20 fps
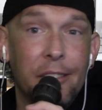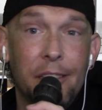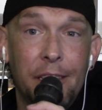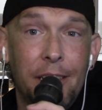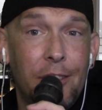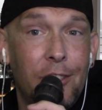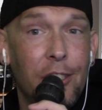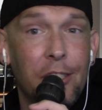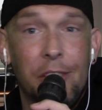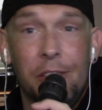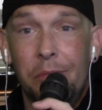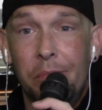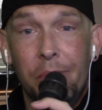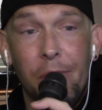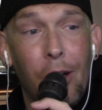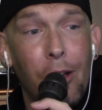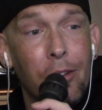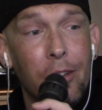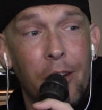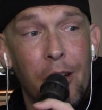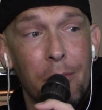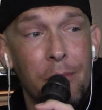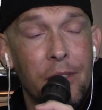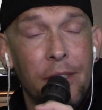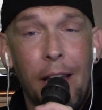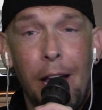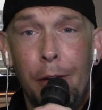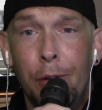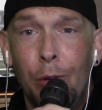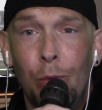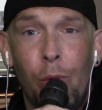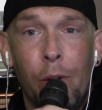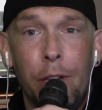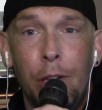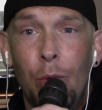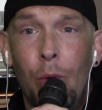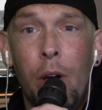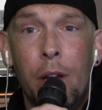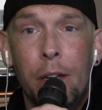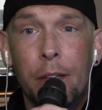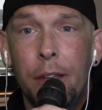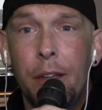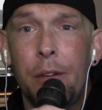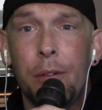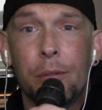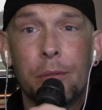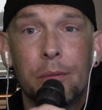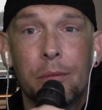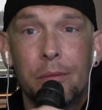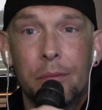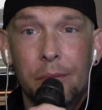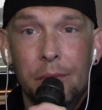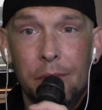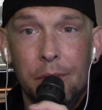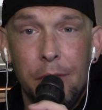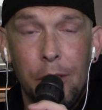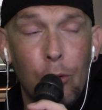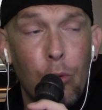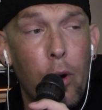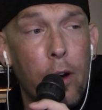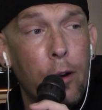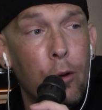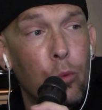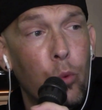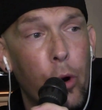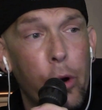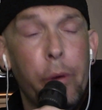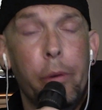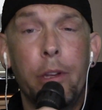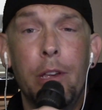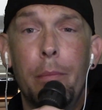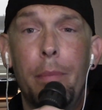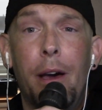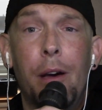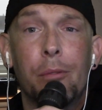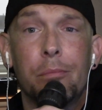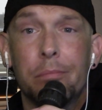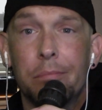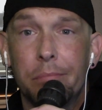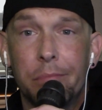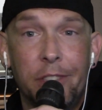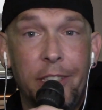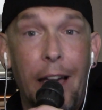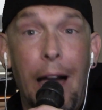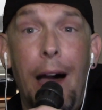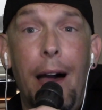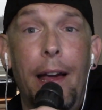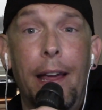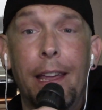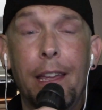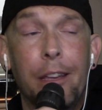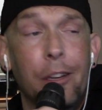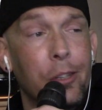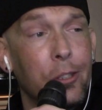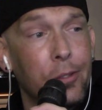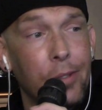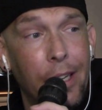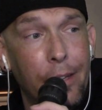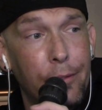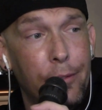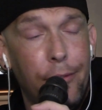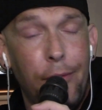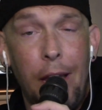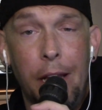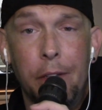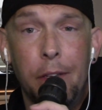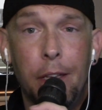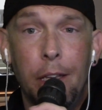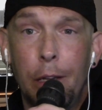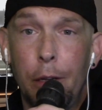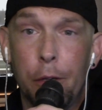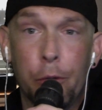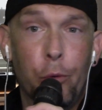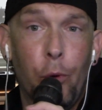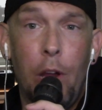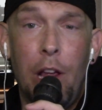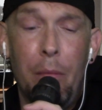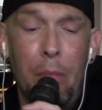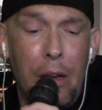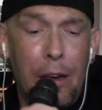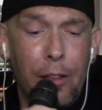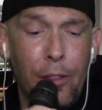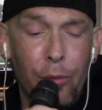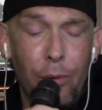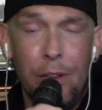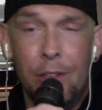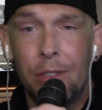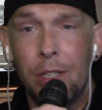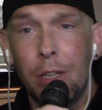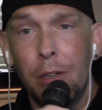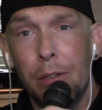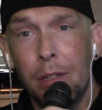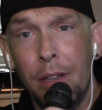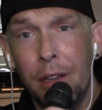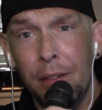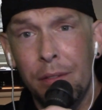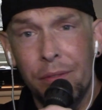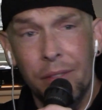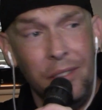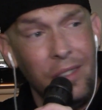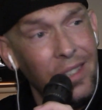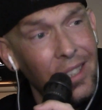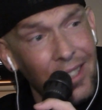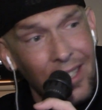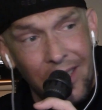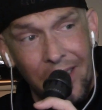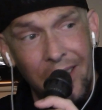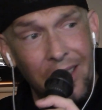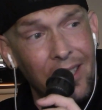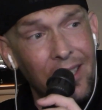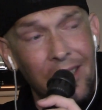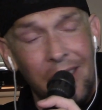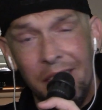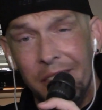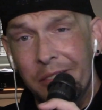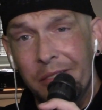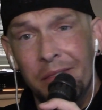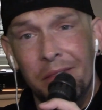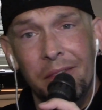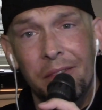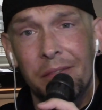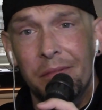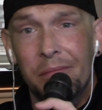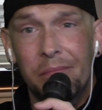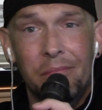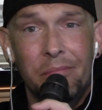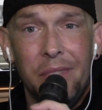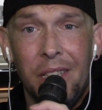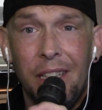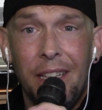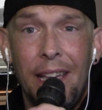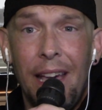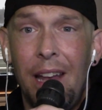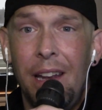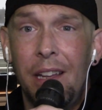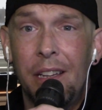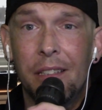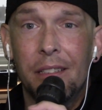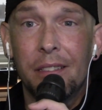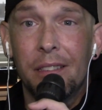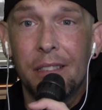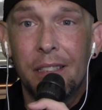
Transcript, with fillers: It just all comes down to what you want to do. You want to worry about dying or infecting your grandma the rest of your life? Then get it.